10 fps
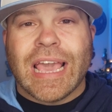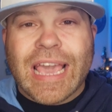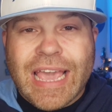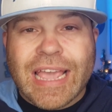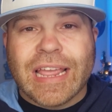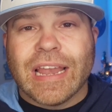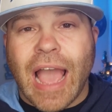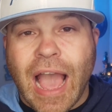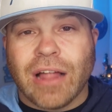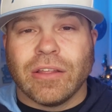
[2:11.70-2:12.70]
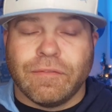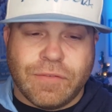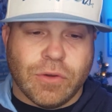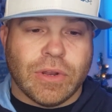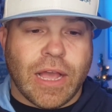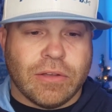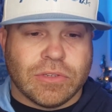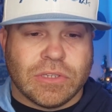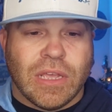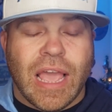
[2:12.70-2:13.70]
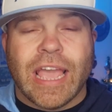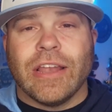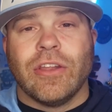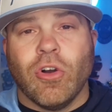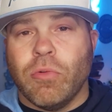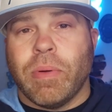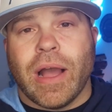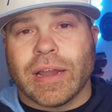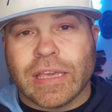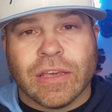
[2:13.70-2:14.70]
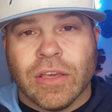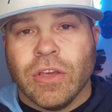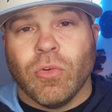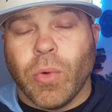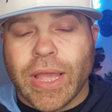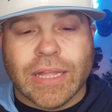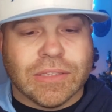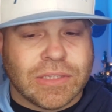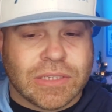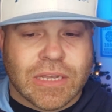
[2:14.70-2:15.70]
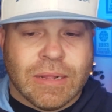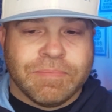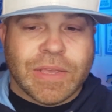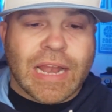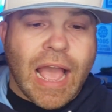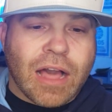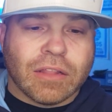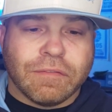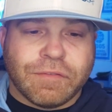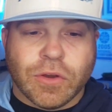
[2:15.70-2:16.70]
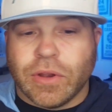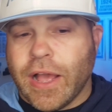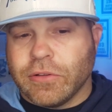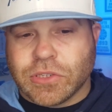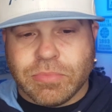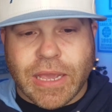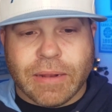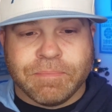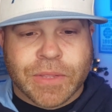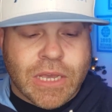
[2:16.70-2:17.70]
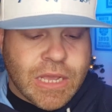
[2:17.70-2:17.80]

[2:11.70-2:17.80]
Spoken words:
in Allen Fieldhouse. And nobody wins in Allen Fieldhouse, man.